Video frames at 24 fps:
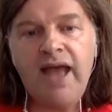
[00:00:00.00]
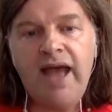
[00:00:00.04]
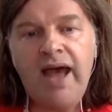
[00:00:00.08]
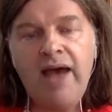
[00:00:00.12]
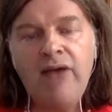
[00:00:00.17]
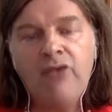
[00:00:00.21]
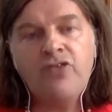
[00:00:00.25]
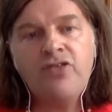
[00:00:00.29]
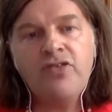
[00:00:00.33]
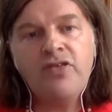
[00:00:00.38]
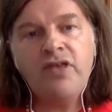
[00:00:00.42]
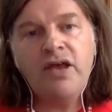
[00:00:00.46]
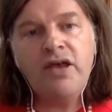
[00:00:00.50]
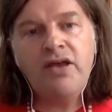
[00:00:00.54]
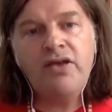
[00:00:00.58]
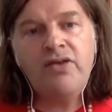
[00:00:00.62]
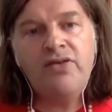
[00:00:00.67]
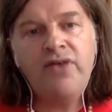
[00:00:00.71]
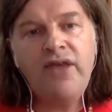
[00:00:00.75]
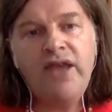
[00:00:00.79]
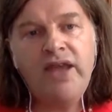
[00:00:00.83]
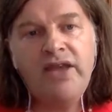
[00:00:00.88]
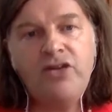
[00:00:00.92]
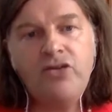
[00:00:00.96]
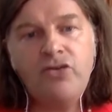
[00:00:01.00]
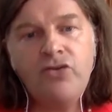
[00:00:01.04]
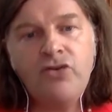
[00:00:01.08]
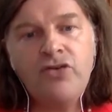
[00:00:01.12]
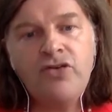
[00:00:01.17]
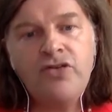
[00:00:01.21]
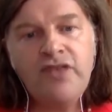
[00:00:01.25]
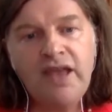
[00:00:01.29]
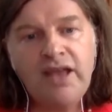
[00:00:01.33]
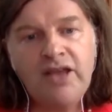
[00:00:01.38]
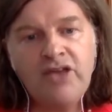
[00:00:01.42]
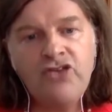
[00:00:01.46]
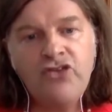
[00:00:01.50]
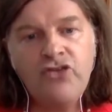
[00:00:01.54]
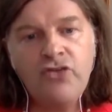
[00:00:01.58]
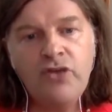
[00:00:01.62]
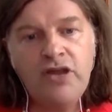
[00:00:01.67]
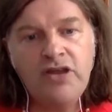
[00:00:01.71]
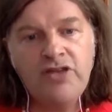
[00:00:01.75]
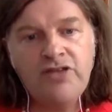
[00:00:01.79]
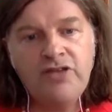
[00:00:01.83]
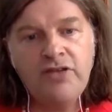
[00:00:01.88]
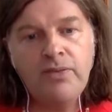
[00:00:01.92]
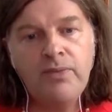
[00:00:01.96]
outside of
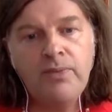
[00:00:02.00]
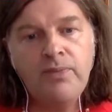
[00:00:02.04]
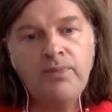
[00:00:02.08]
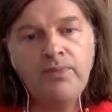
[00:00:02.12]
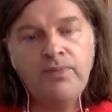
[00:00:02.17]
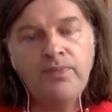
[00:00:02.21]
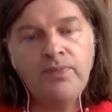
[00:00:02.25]
heterosexualism